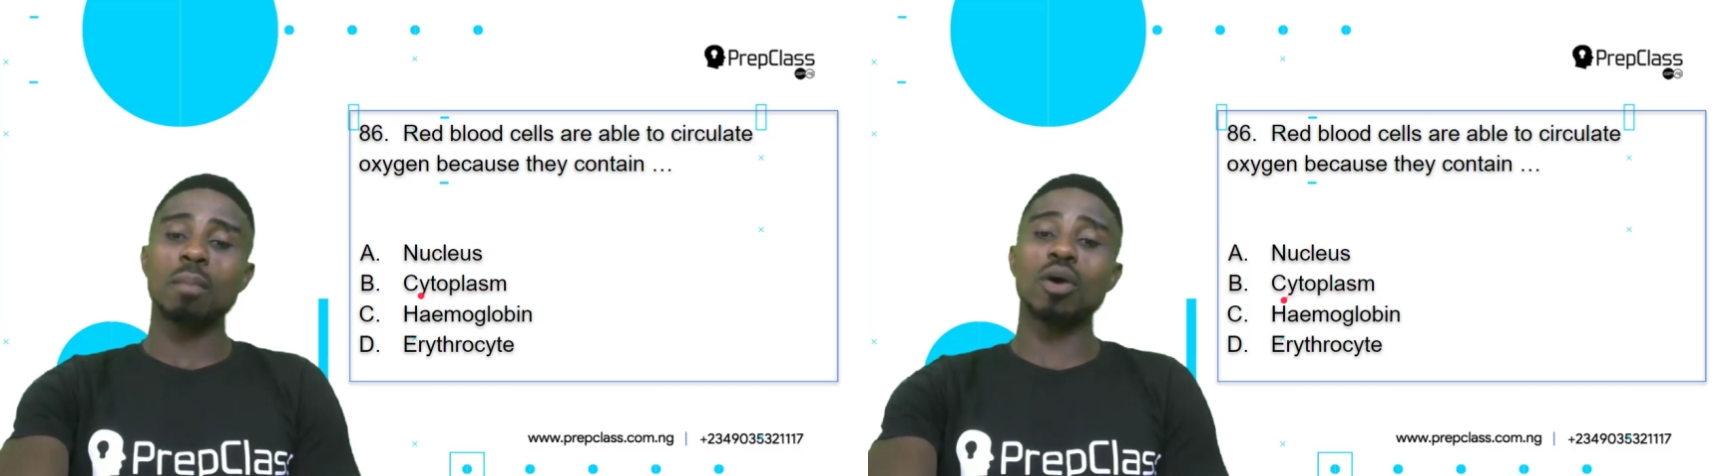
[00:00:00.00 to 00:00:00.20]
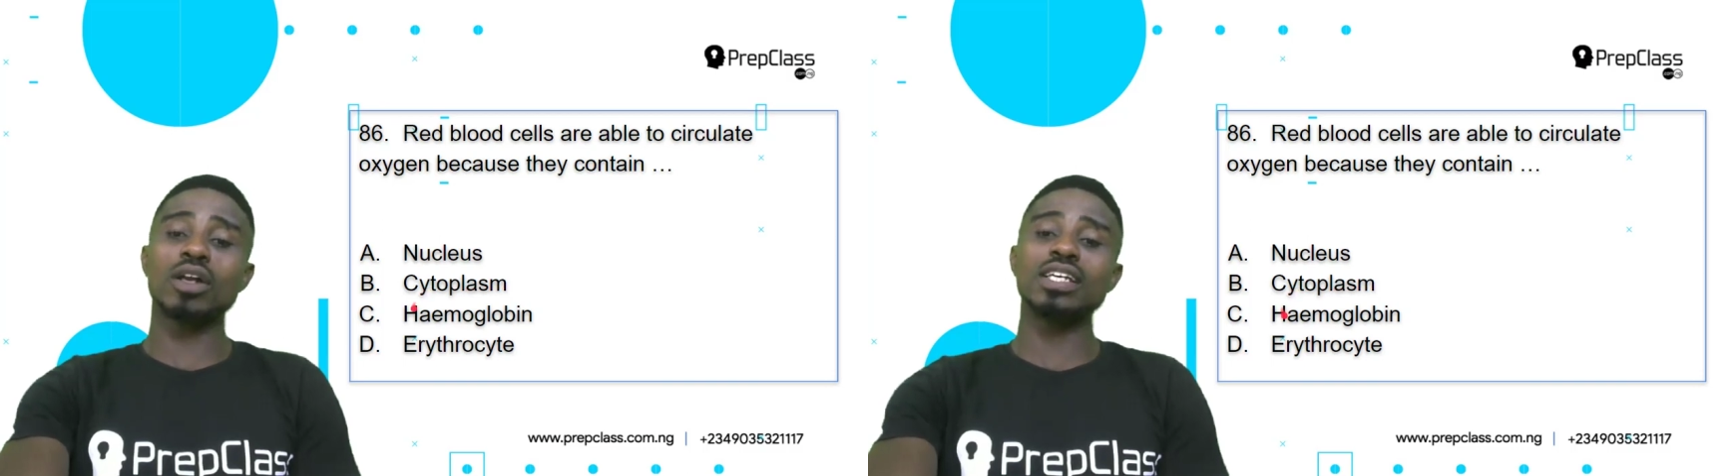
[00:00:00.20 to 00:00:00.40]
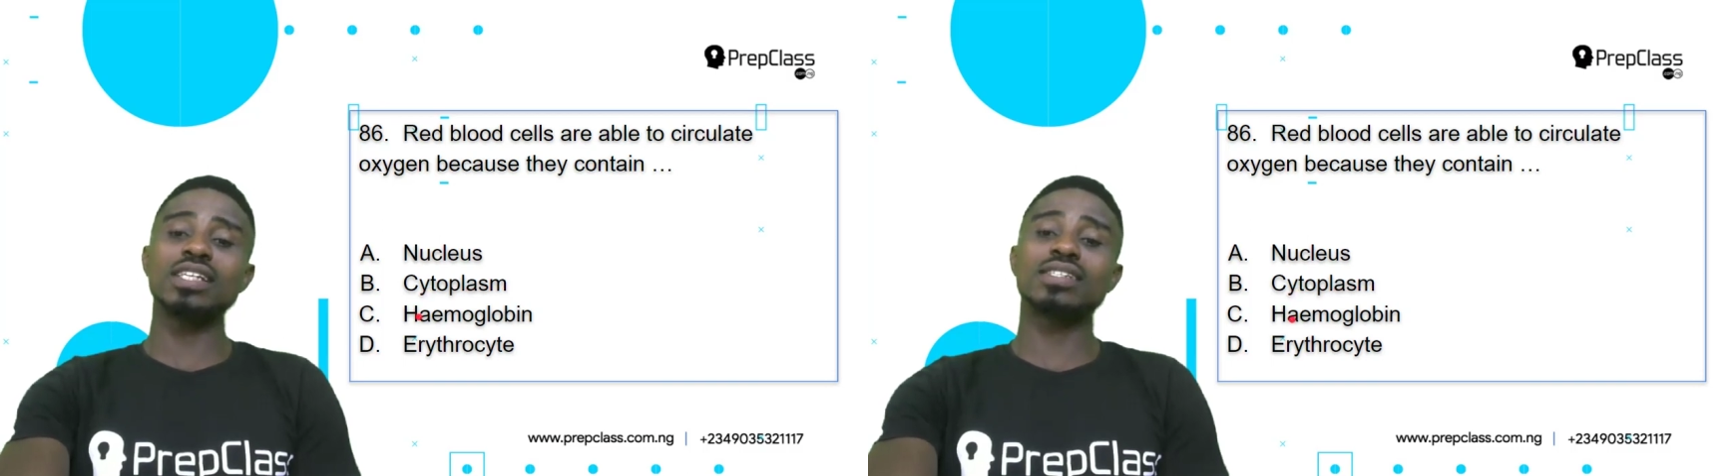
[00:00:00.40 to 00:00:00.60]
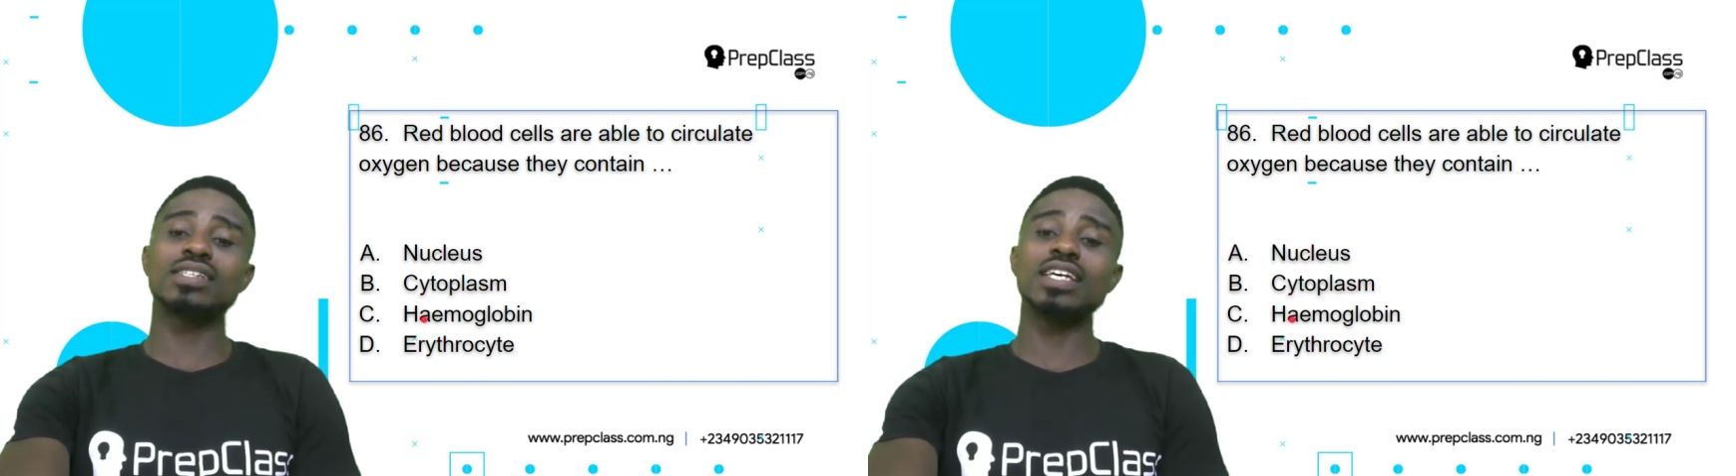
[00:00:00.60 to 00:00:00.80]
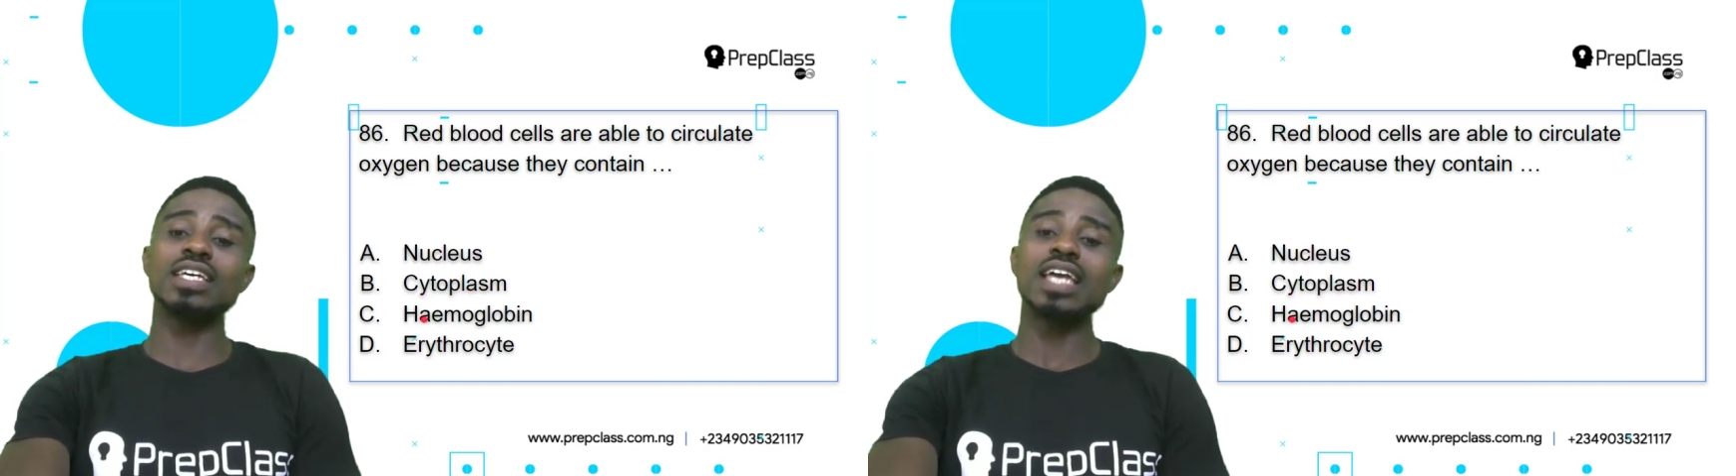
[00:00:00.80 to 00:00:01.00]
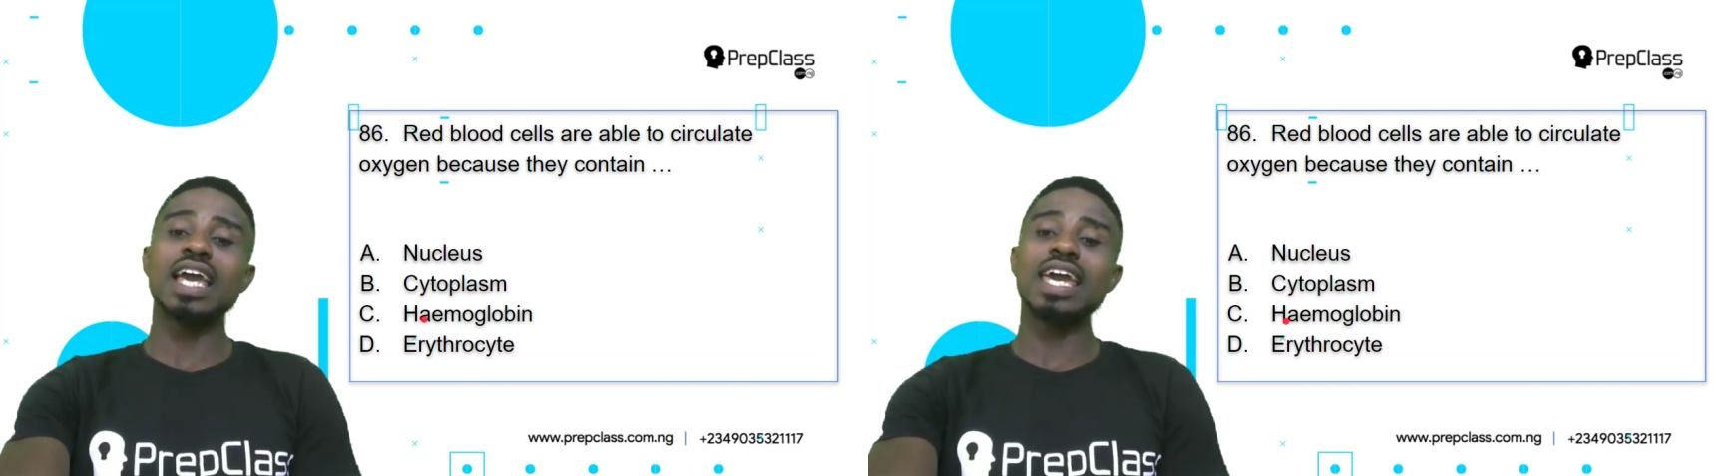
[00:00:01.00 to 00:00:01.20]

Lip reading: but is the